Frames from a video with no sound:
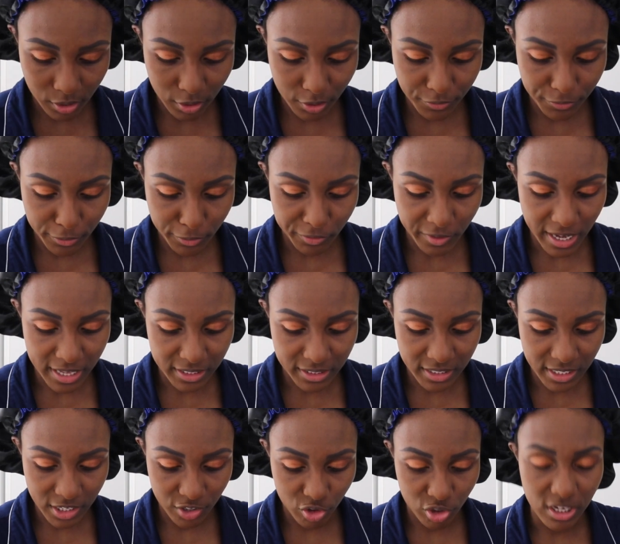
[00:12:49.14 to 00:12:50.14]
look for
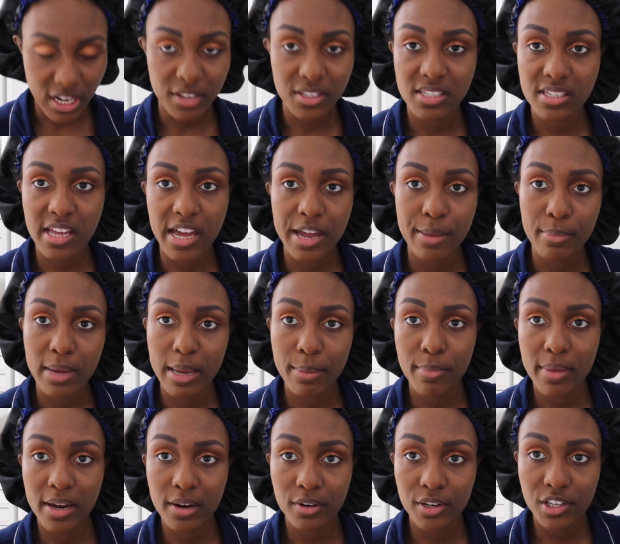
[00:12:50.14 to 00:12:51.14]
validation outside my
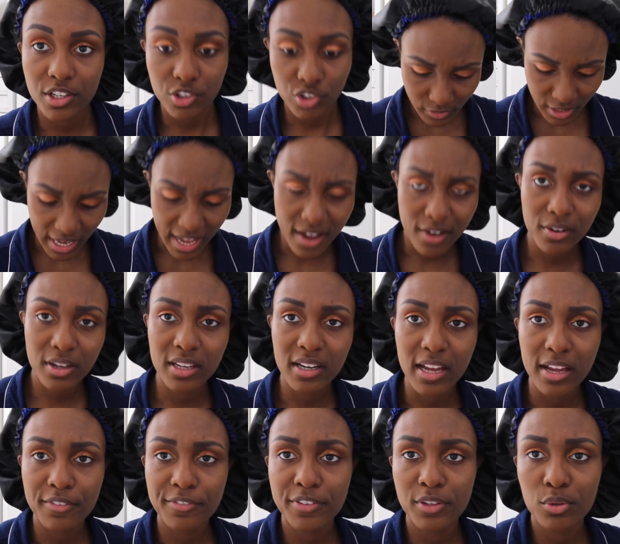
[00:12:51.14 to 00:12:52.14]
marriage. How can
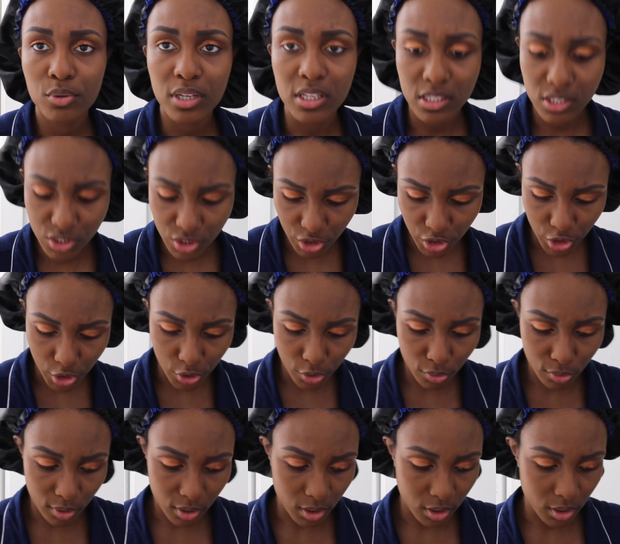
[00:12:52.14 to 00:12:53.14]
I feel
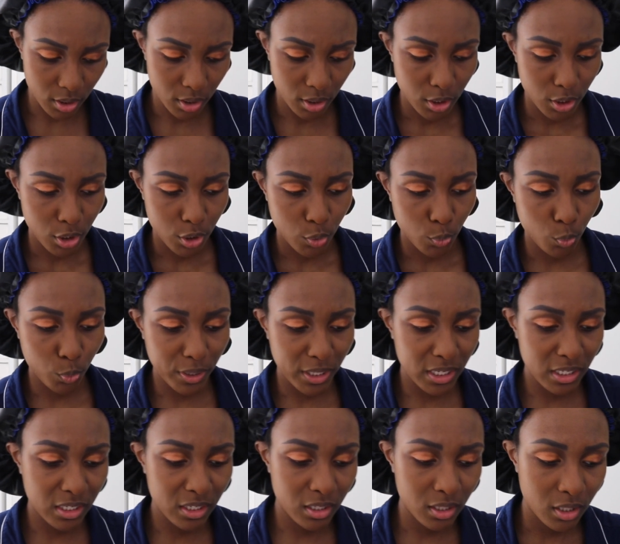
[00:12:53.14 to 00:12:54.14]
insecure
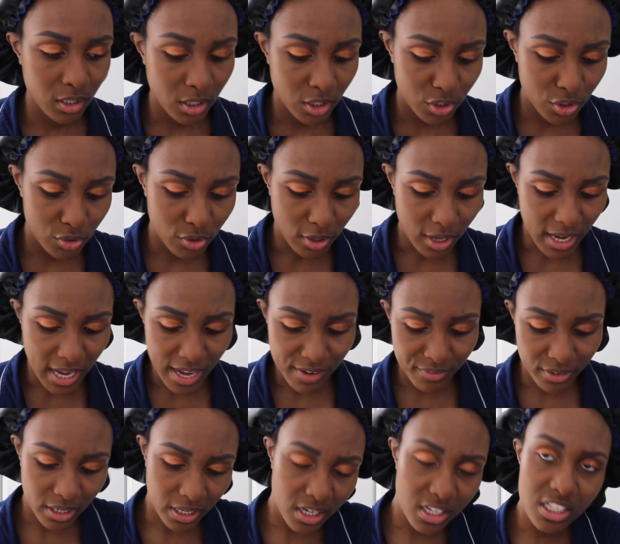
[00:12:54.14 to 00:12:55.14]
when, you know, I have
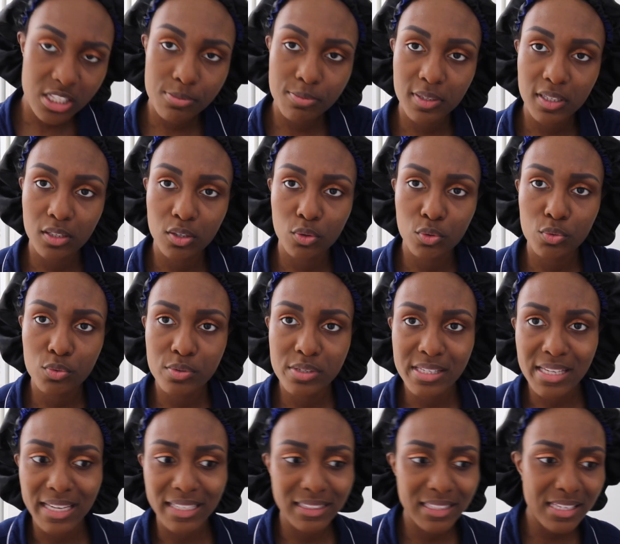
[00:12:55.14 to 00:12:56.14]
a husband who's
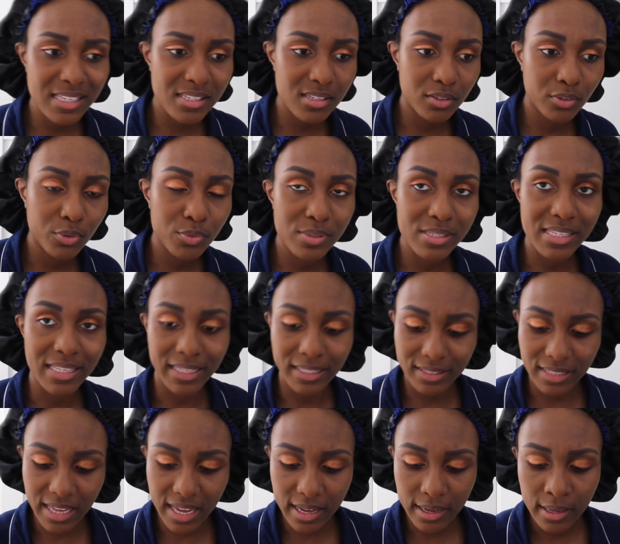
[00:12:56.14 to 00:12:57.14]
like this and who's like
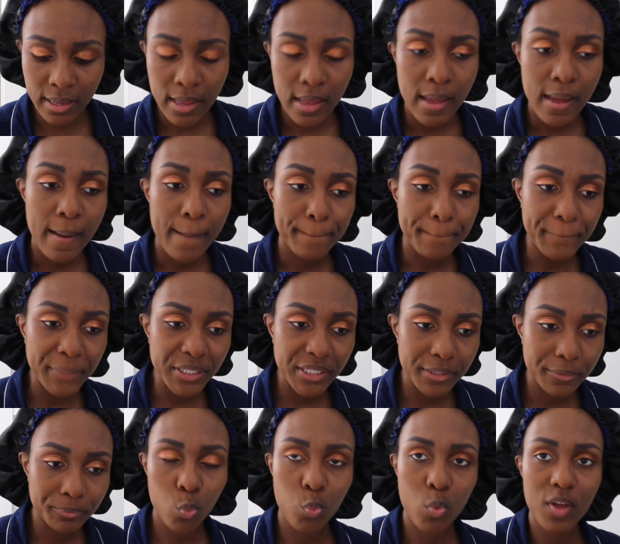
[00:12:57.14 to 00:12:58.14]
that.
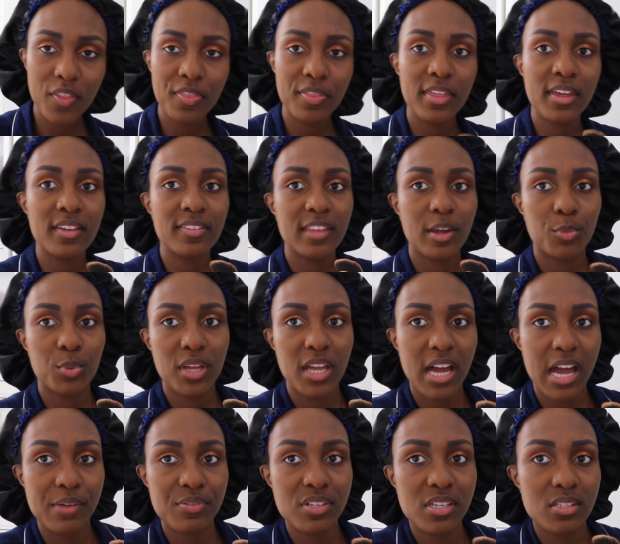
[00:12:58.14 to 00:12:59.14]
But one thing that we
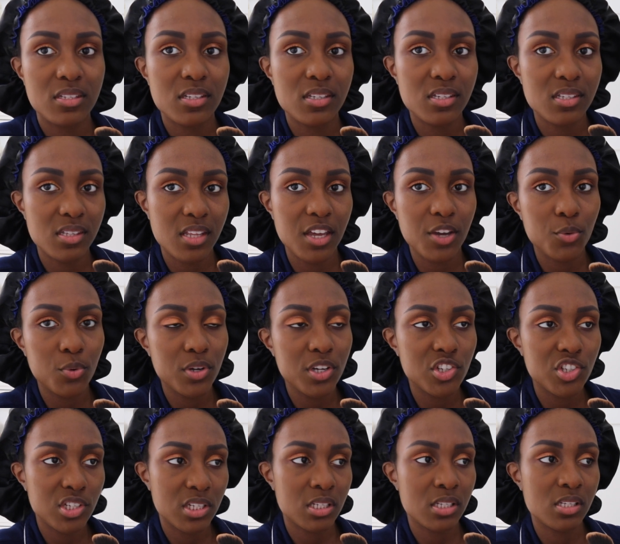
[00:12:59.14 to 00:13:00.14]
have to
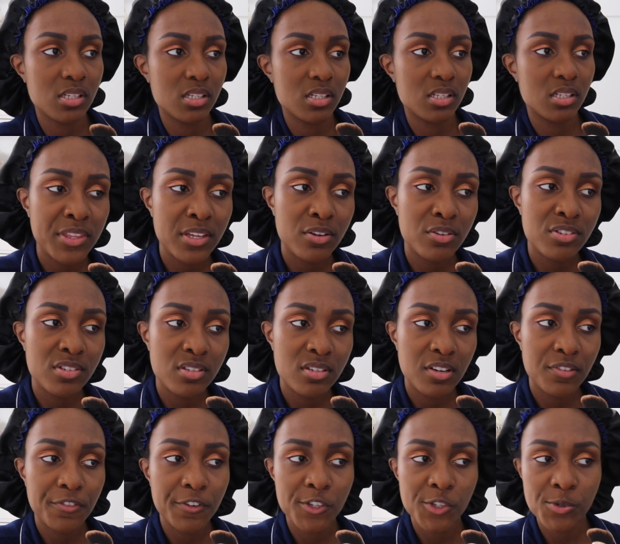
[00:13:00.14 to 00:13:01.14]
distinguish is there's a
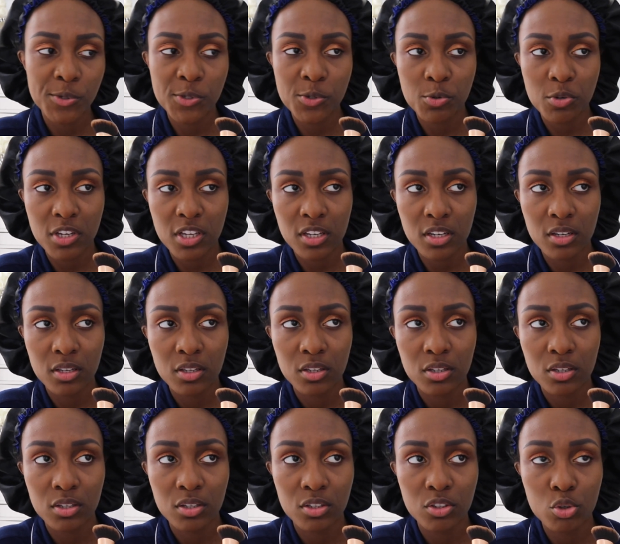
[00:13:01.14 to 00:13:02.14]
difference between
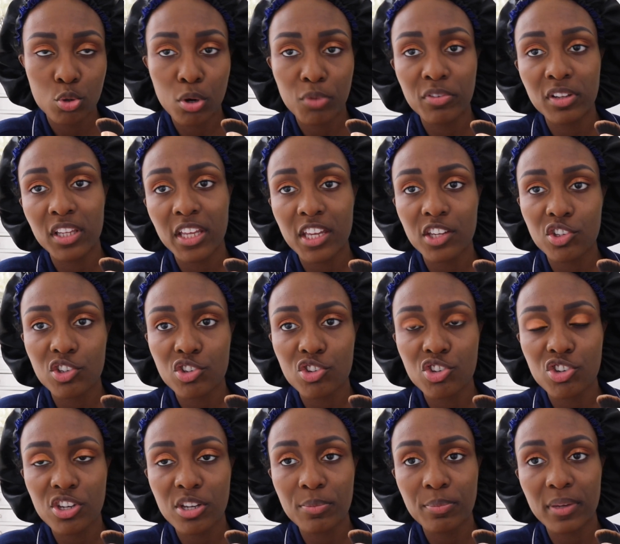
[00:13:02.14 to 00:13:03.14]
your
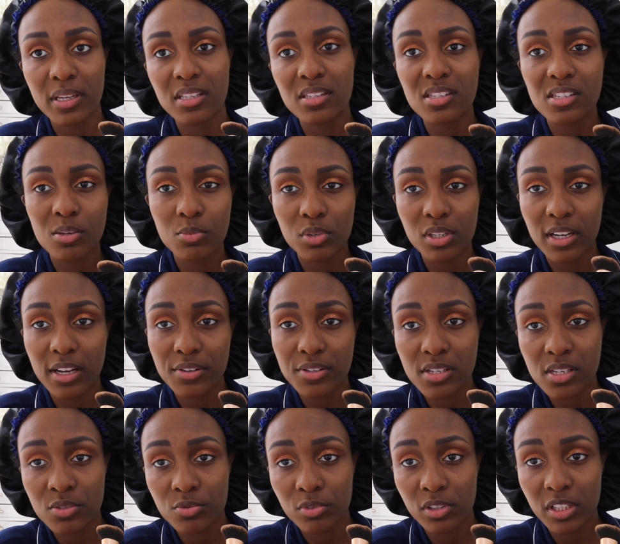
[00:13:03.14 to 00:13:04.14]
relationship and someone else's